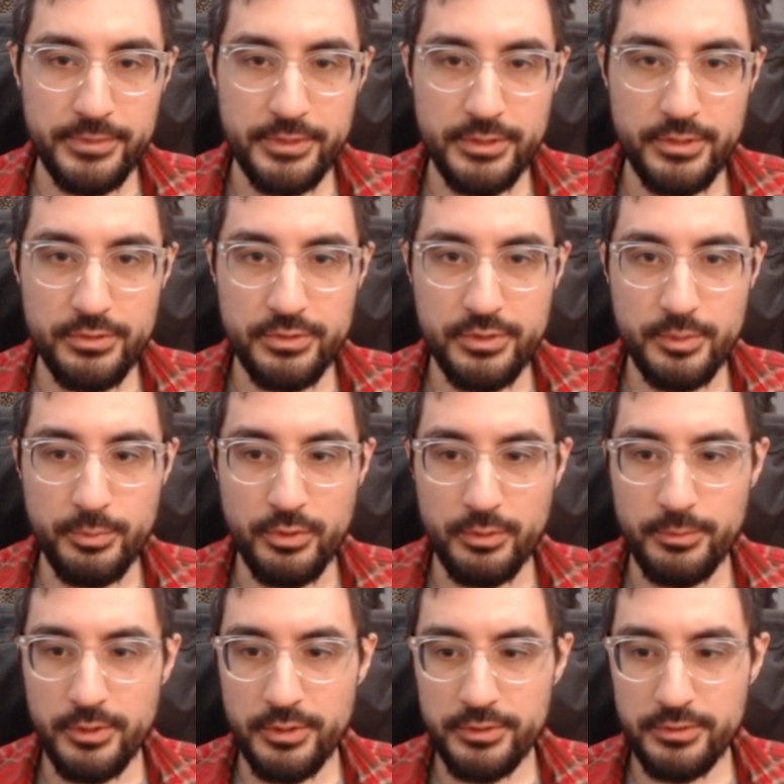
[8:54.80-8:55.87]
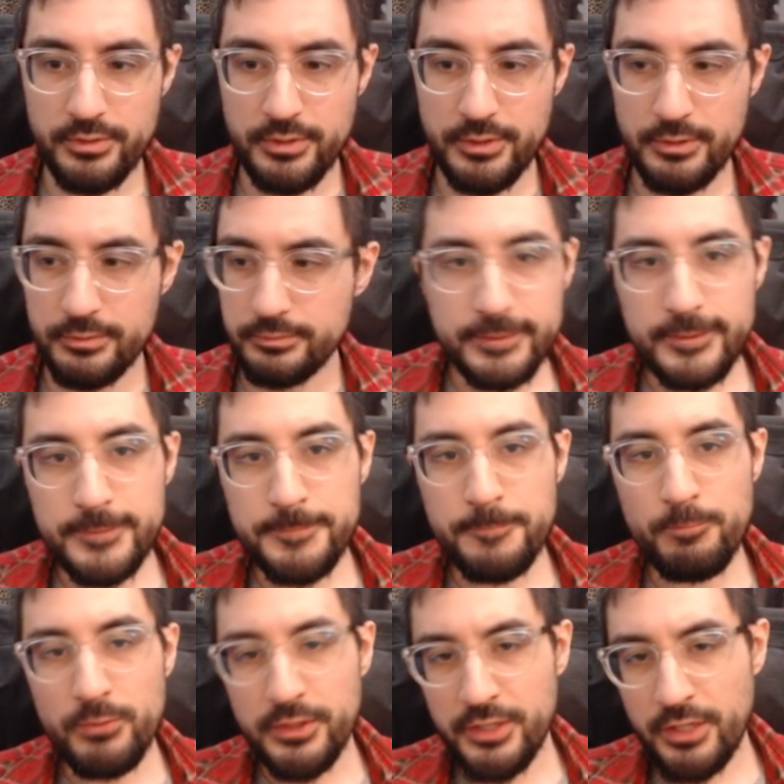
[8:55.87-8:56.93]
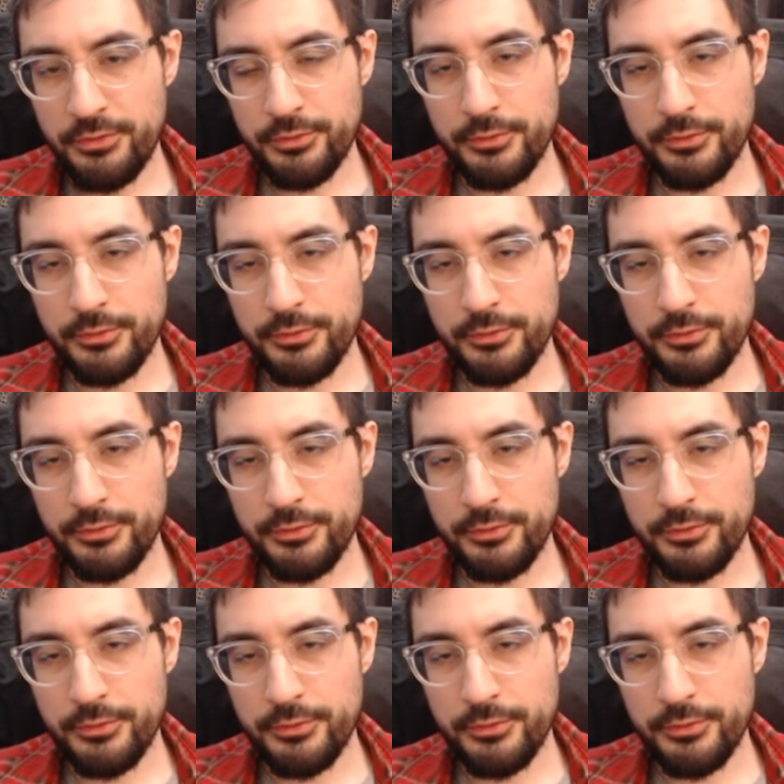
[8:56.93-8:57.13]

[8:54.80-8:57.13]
bookmarks in there. Now